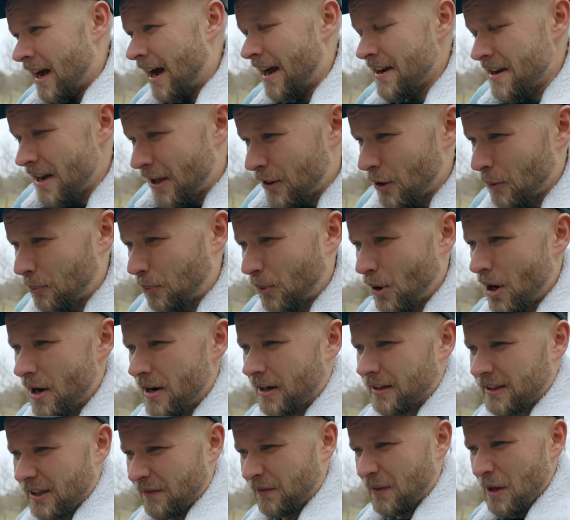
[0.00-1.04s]
another
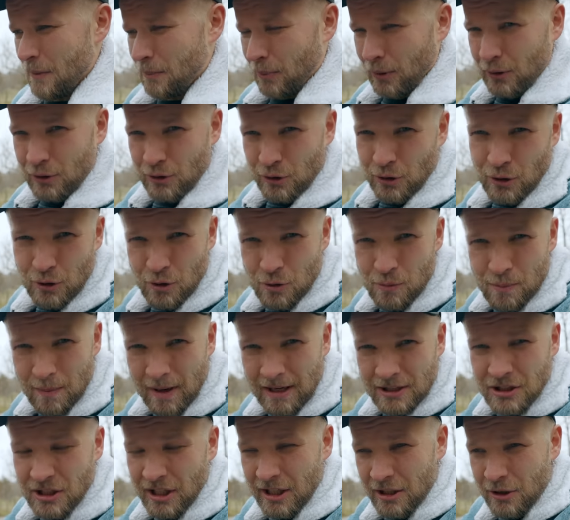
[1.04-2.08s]
product if they put too
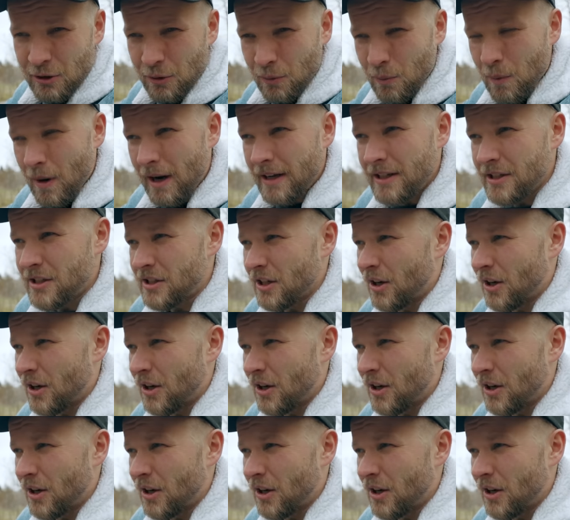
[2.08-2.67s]
much into one.